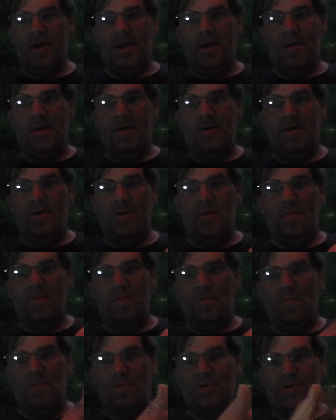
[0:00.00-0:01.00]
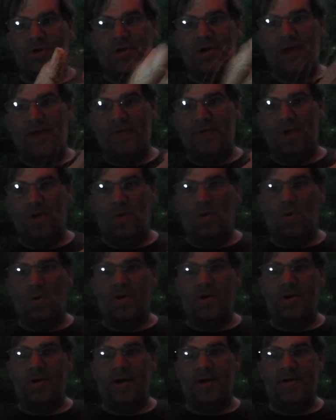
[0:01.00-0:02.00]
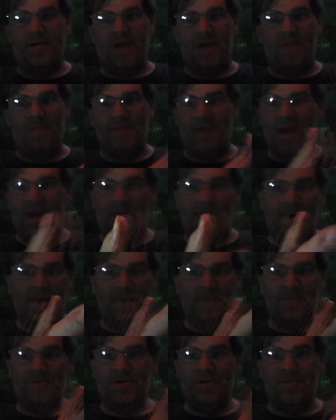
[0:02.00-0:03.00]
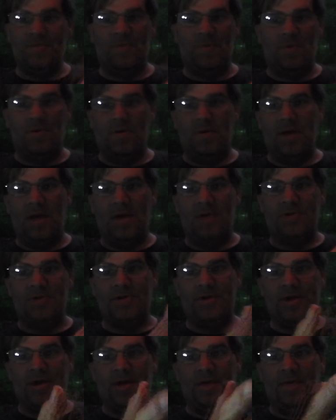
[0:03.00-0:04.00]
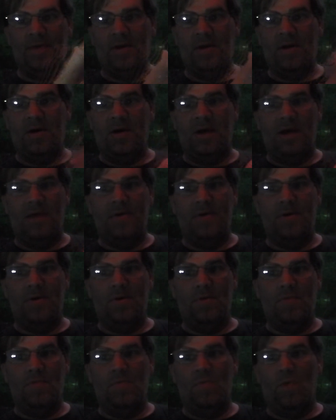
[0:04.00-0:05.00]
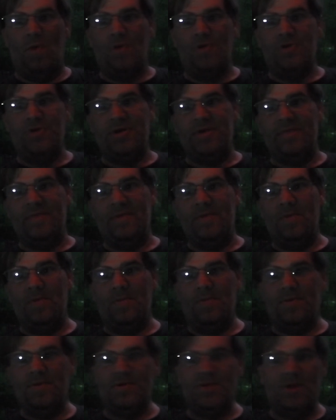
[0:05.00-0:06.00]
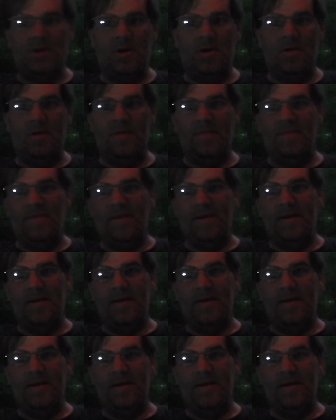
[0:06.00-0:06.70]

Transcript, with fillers: And you know, when she had to go work at night times, I'd babysit for her, and I'd sit down there, and I'd you know watch TV with her son and feed